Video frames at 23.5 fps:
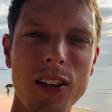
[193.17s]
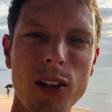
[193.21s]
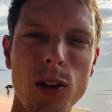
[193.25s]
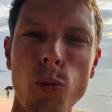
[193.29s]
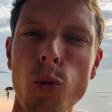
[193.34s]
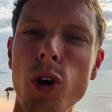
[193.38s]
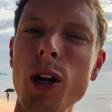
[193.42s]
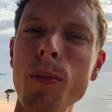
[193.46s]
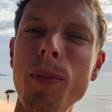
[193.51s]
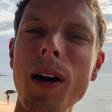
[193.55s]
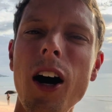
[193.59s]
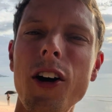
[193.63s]

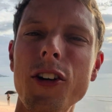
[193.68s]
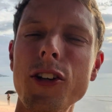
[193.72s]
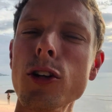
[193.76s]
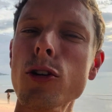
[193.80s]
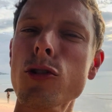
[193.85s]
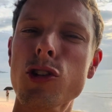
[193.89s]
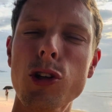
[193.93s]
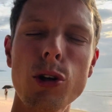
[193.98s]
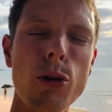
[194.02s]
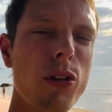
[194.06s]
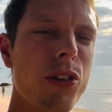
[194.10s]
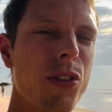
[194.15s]
What about you?
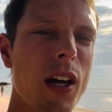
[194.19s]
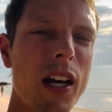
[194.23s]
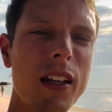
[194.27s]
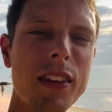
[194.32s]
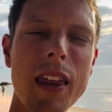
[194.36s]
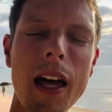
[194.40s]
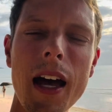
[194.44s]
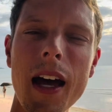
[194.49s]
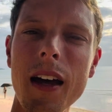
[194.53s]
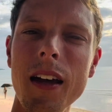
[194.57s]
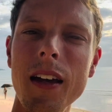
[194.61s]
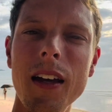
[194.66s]
Do you think
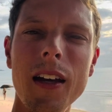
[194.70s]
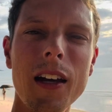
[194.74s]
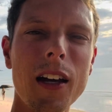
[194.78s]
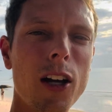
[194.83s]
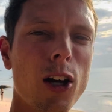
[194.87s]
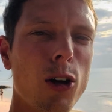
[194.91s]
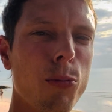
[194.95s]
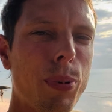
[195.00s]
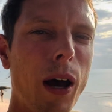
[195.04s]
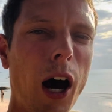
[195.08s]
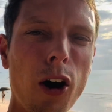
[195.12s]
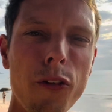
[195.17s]
that
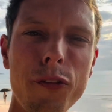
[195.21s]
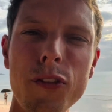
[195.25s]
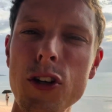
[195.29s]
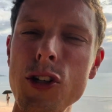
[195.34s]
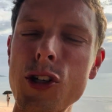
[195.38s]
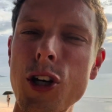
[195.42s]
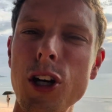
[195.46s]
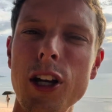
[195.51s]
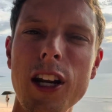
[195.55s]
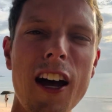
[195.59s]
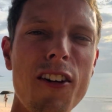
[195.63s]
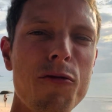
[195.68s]
Palfish
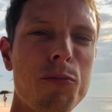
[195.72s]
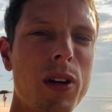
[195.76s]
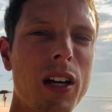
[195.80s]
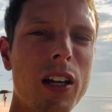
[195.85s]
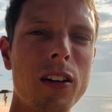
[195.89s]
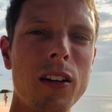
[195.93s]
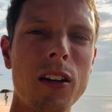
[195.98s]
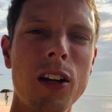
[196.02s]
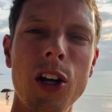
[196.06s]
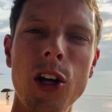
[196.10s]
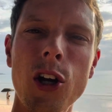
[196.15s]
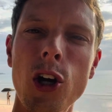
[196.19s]
could have
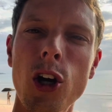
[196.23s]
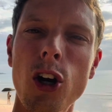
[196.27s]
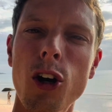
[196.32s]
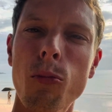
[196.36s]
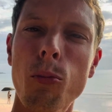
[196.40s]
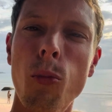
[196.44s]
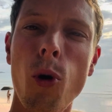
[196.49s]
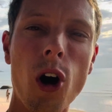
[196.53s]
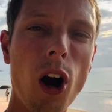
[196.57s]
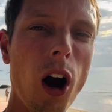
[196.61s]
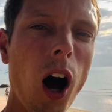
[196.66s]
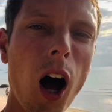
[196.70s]
been
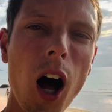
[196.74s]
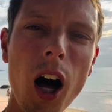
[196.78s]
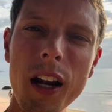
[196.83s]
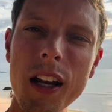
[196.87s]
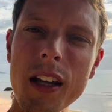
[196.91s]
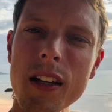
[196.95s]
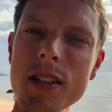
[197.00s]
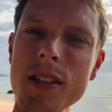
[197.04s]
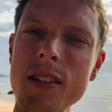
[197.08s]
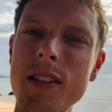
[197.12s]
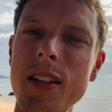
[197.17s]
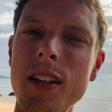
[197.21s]
more
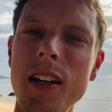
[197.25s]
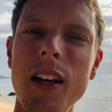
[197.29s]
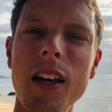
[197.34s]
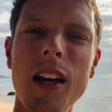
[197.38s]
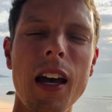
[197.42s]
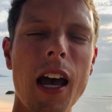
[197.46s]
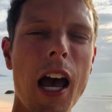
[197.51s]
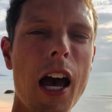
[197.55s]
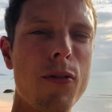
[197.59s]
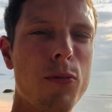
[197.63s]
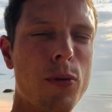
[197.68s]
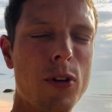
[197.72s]
honest
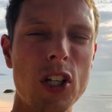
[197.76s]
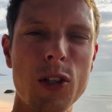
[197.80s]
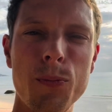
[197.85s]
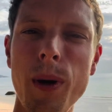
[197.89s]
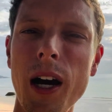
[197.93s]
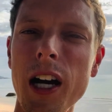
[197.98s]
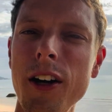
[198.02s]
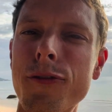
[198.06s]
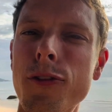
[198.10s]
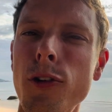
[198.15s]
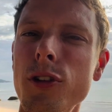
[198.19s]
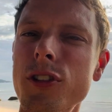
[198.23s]
and
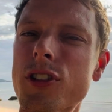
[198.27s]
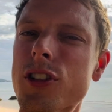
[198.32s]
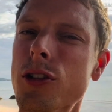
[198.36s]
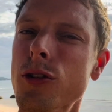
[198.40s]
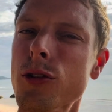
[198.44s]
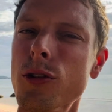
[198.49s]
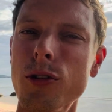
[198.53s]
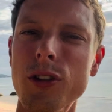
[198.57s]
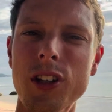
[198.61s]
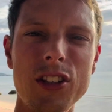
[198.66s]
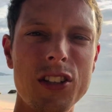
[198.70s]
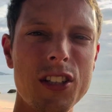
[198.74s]
respectful
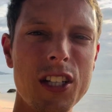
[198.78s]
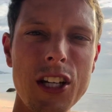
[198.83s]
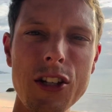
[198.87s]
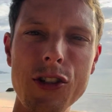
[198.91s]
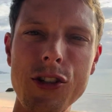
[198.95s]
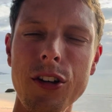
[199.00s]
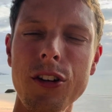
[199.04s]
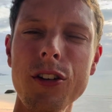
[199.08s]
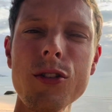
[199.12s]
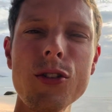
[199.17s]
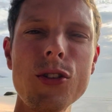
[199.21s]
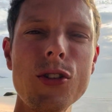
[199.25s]
to the
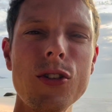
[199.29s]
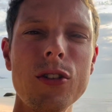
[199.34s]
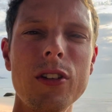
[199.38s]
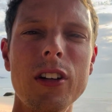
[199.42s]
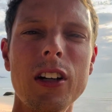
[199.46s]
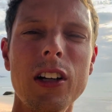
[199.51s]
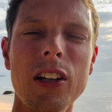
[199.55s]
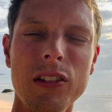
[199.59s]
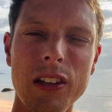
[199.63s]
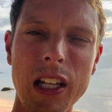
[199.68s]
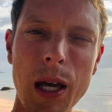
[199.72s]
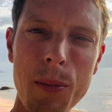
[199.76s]
teachers?
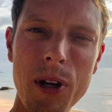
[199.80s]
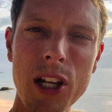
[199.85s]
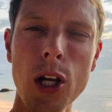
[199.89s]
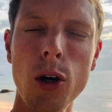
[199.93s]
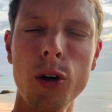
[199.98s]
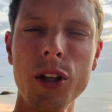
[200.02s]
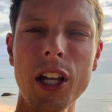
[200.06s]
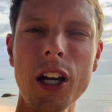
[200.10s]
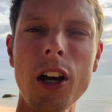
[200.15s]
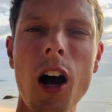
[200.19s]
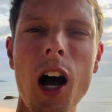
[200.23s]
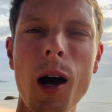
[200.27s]
Let me know in
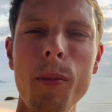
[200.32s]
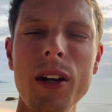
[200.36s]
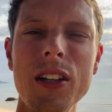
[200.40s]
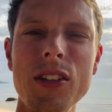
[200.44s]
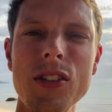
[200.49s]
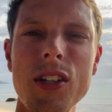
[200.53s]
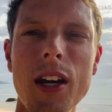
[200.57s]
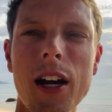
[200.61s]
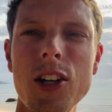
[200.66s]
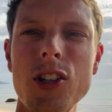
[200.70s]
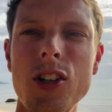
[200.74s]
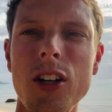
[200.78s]
the comment
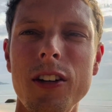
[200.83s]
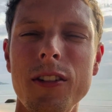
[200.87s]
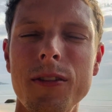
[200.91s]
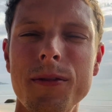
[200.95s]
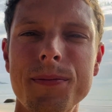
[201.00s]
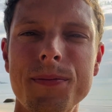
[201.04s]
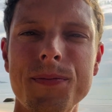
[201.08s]
section.